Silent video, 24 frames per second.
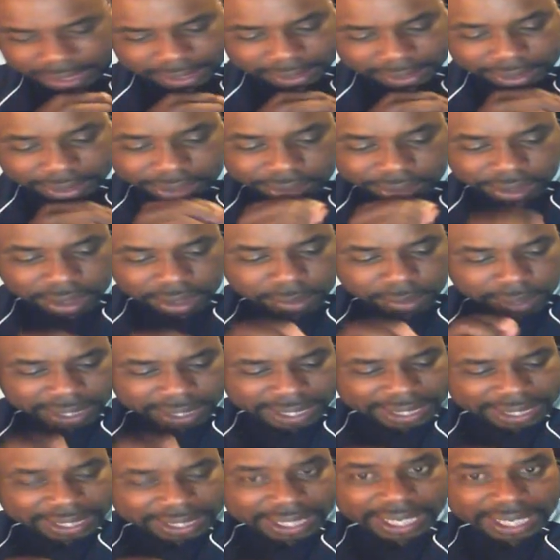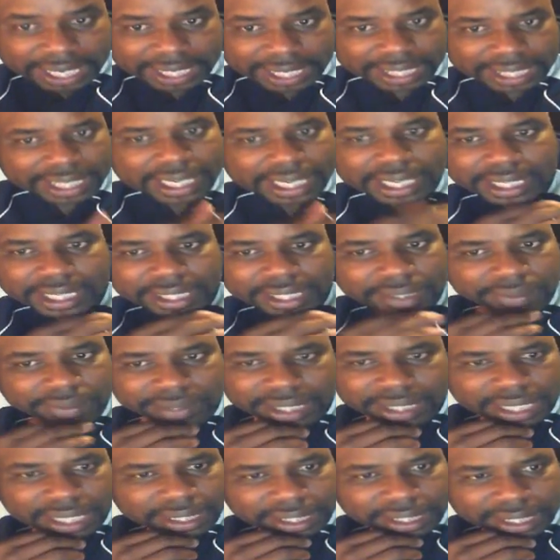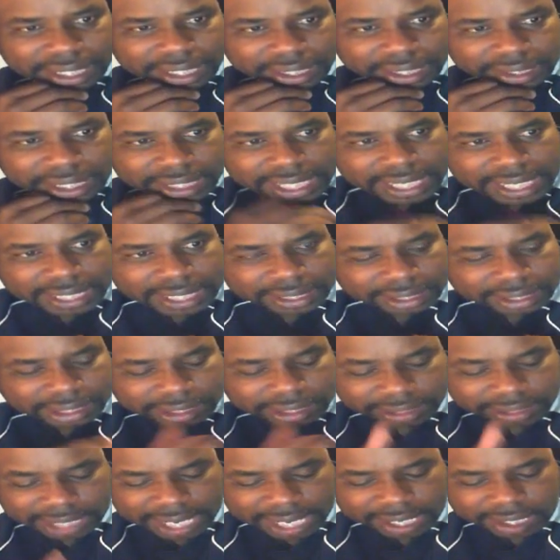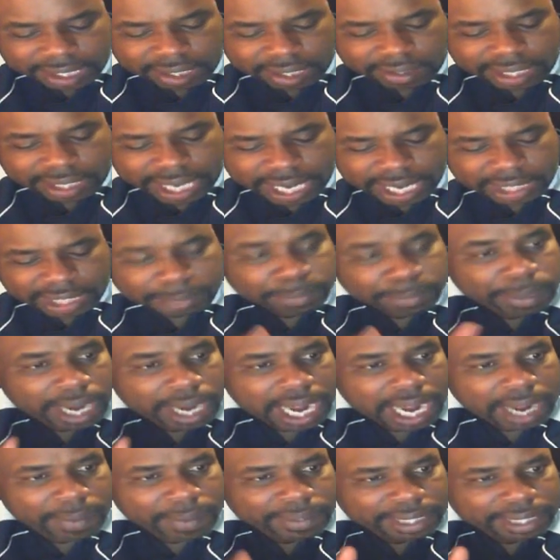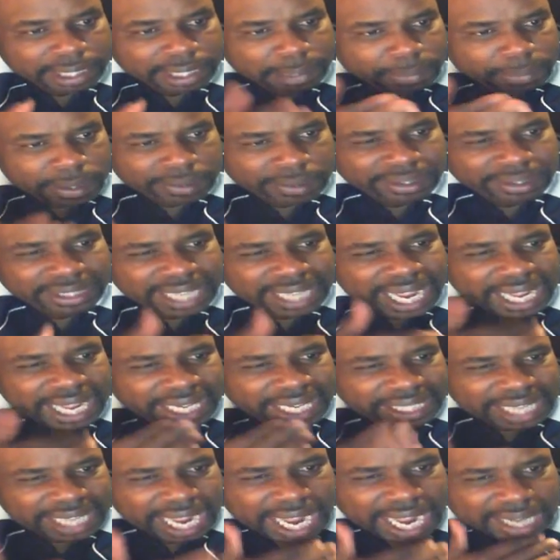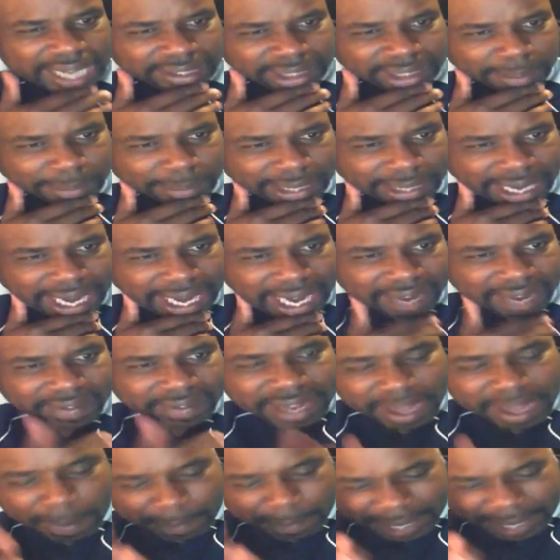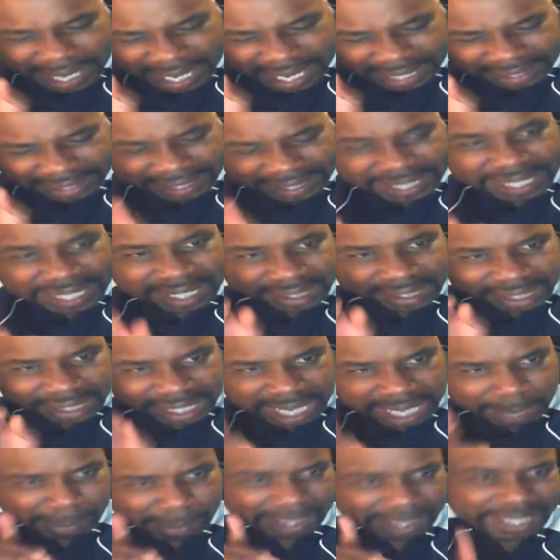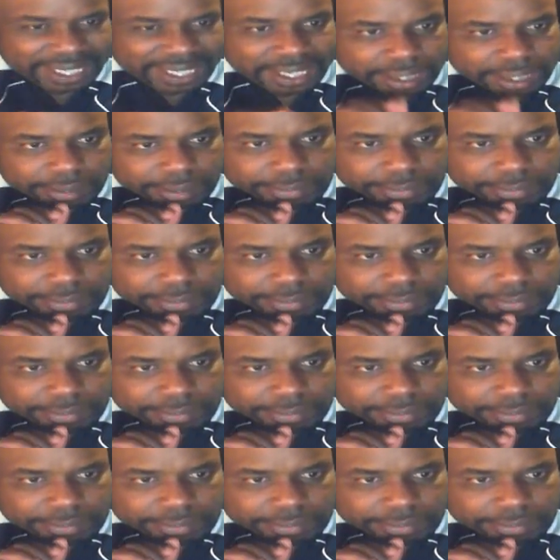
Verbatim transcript: to do what he did and he couldn't do nothing else. See, Satan only has power that the Most High allows him to have because it is limited.